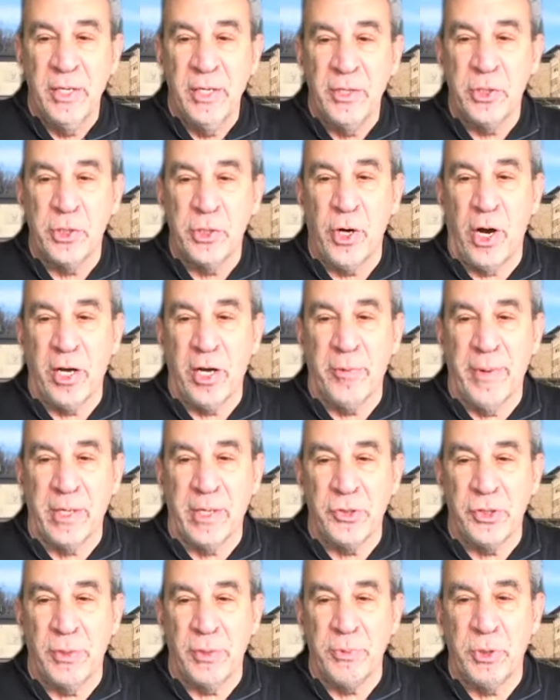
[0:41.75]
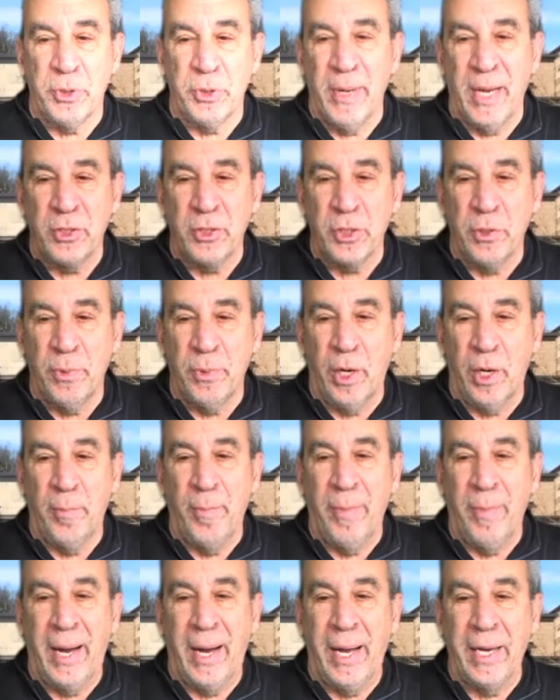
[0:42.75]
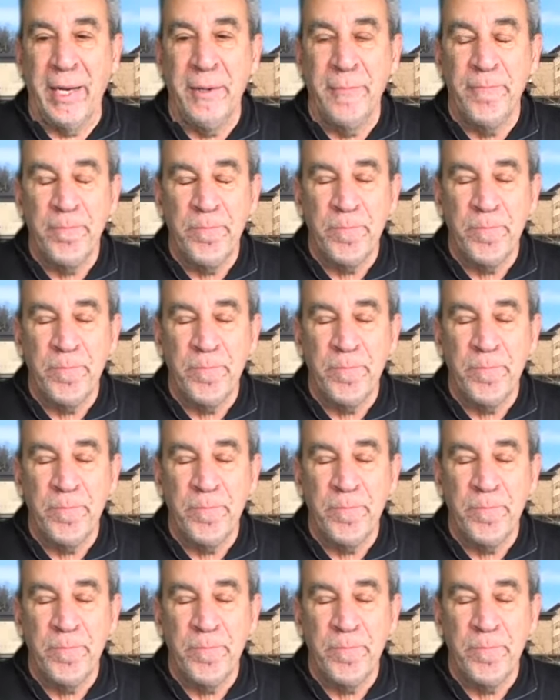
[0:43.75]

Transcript: to talk about Assumption basketball by